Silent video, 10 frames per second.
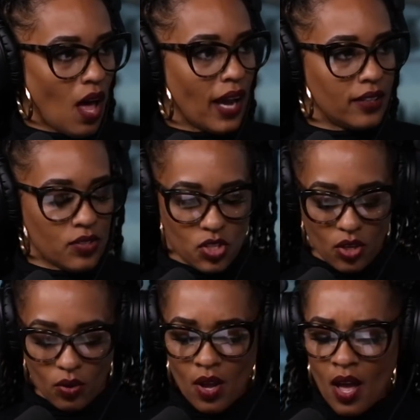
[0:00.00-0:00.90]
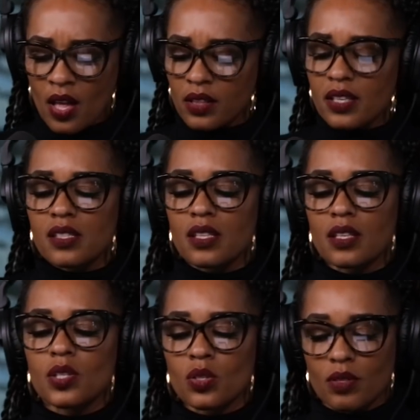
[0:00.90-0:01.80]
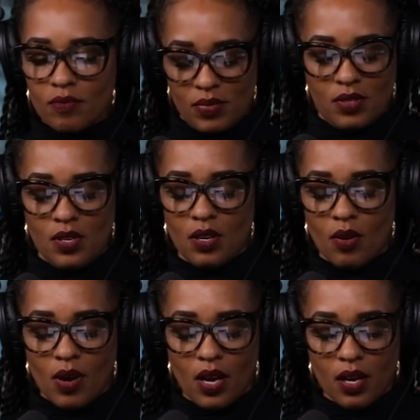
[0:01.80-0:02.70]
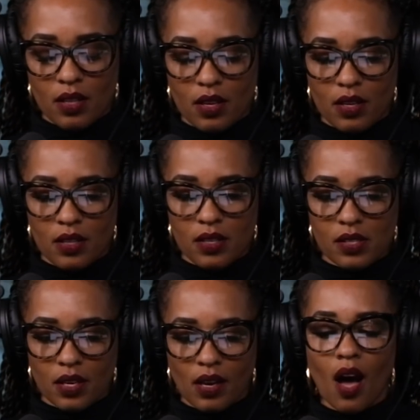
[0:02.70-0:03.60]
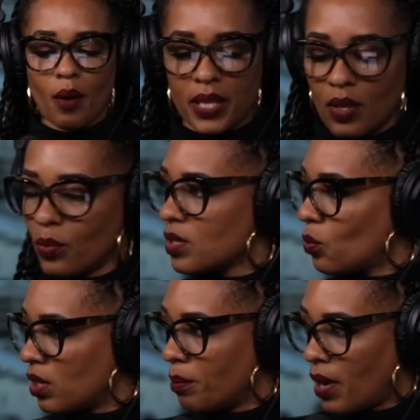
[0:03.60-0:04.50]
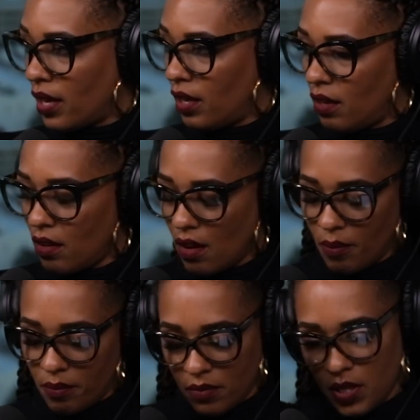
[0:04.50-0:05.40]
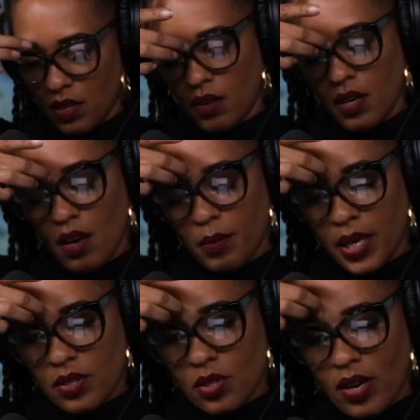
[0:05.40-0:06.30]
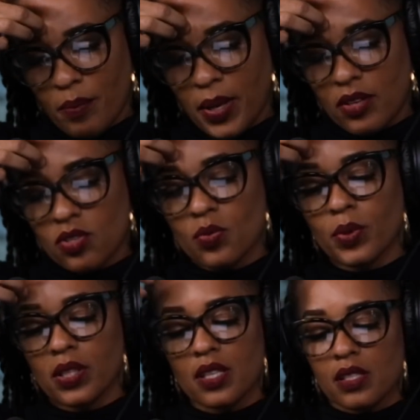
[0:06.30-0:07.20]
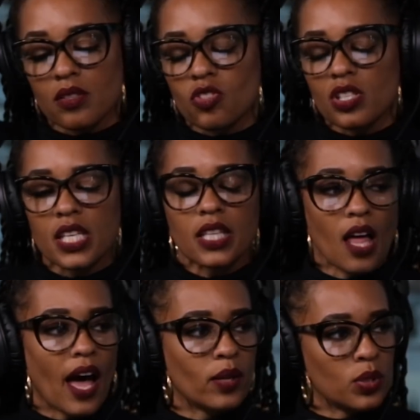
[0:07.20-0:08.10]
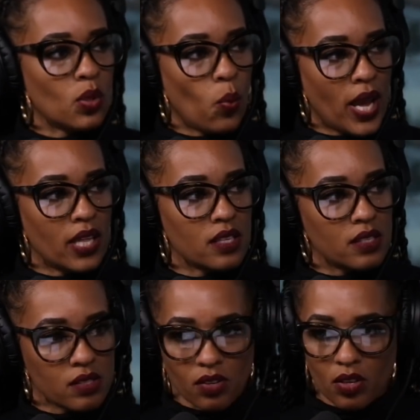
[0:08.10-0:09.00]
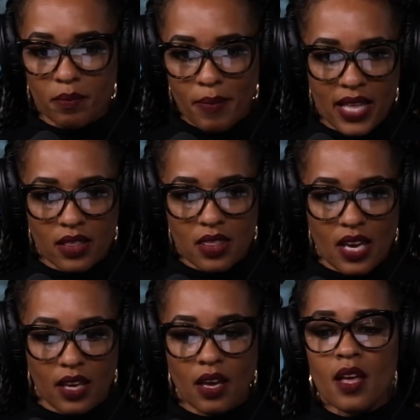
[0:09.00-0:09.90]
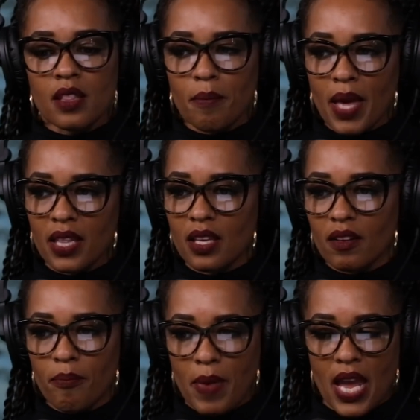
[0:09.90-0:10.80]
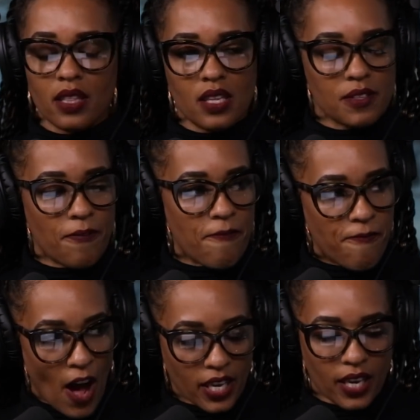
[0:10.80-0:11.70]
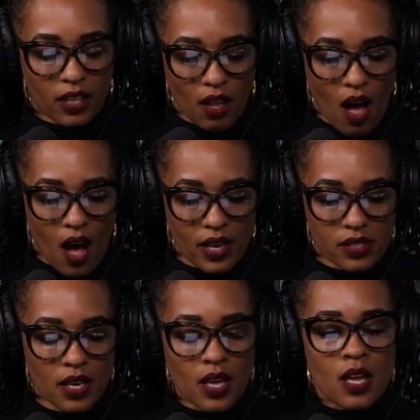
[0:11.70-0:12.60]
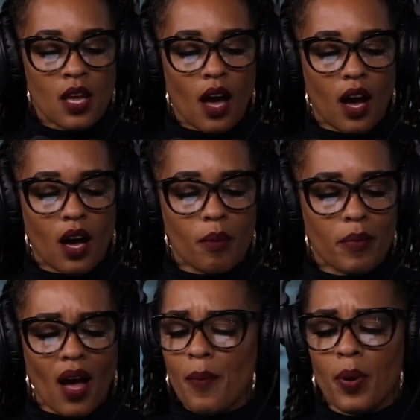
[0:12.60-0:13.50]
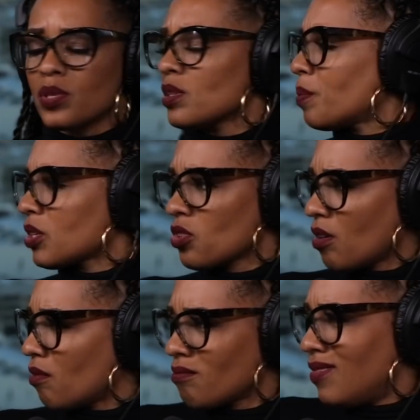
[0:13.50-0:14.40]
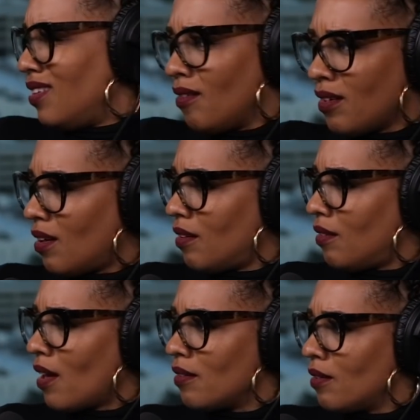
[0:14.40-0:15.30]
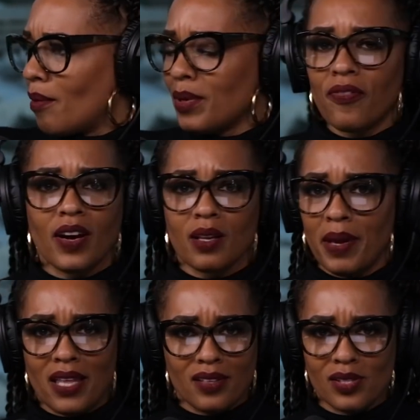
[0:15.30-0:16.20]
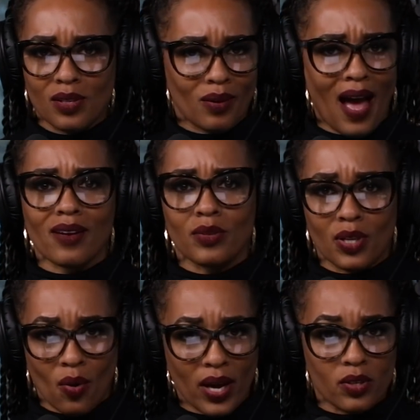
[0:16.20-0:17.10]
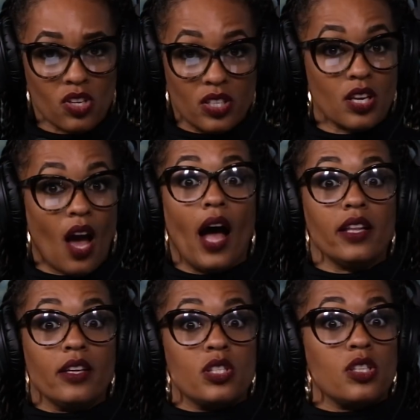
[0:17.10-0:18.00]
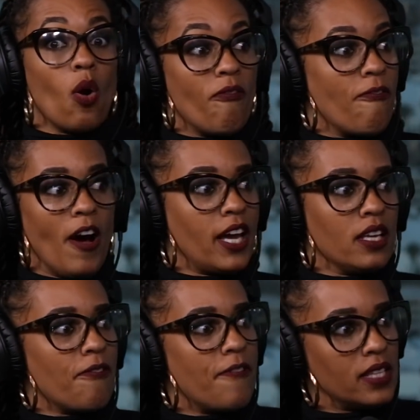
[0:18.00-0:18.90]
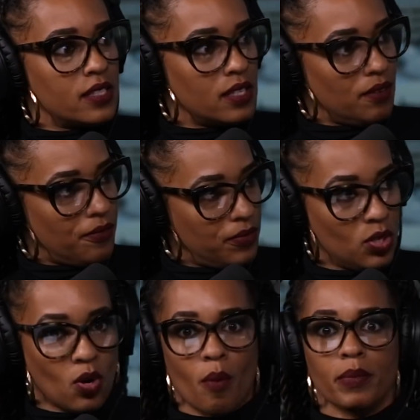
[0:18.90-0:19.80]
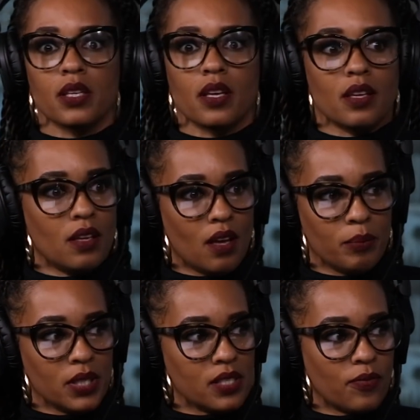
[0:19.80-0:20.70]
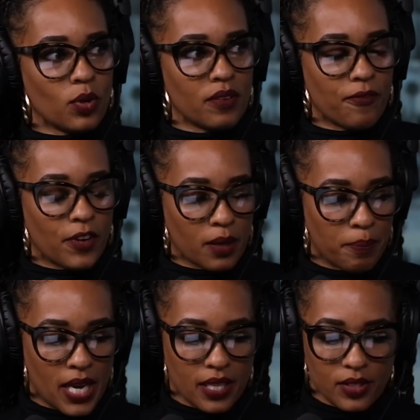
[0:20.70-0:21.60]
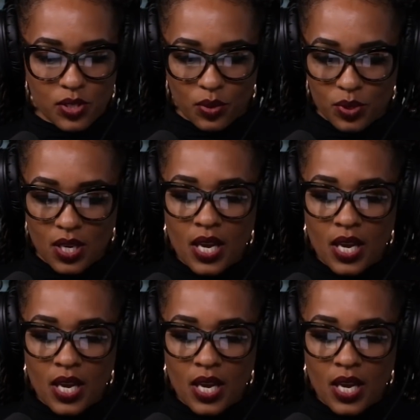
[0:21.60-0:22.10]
line as you listen to this you know, uh, the this uh, comment that was in one of my, um, you know, on my Instagram page. This real, this is just in line with the way that certain men think. The men that have made these fucking laws. Um, I posted a picture, you know, and I, I don't know, I'm in a fucking bathing suit. I don't mm-hmm. know, and it, it's God, it's so fucking offensive. You know, I'm uh, Melyssa Ford in a fucking bathing suit.